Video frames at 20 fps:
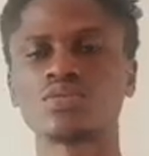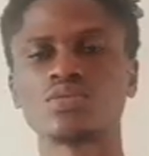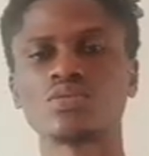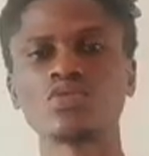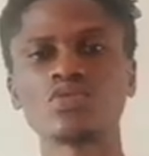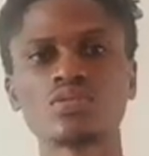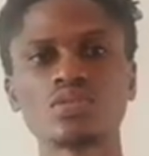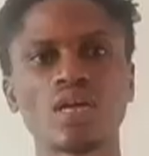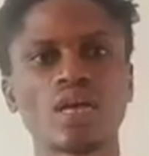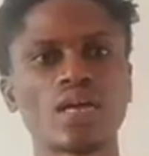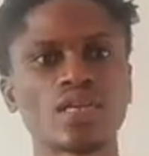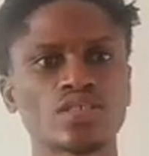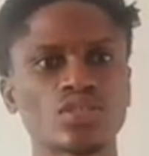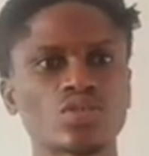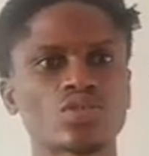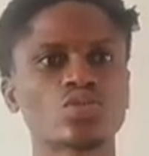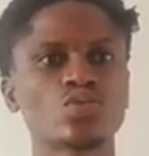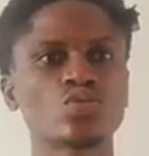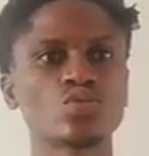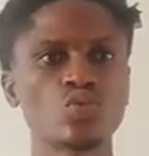known
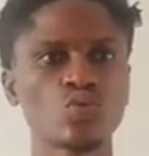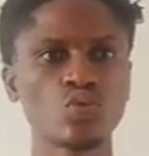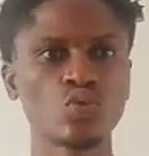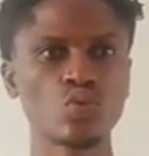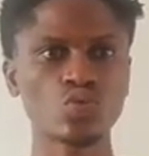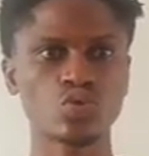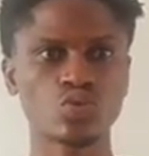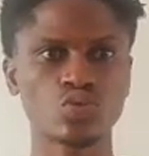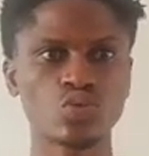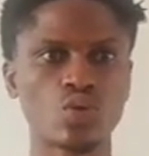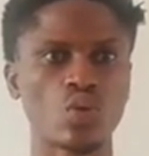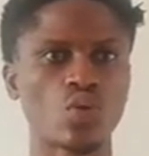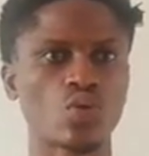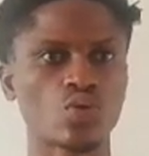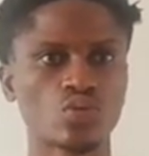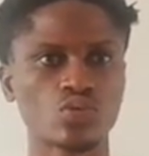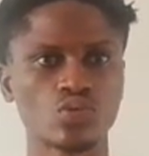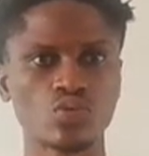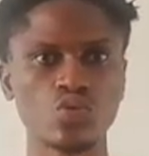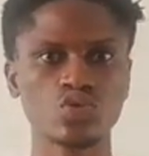as Hooke's
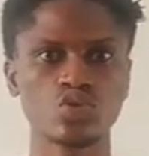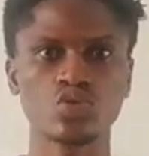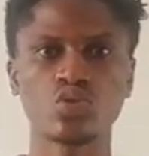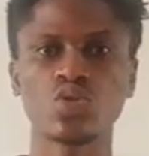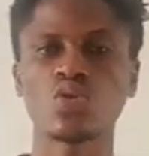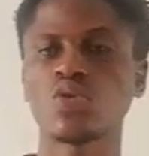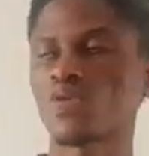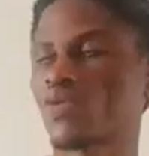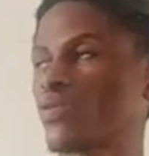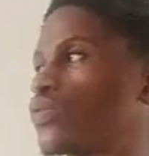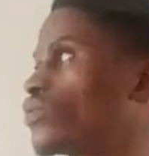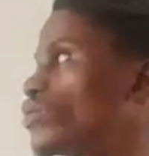law. Hooke's law.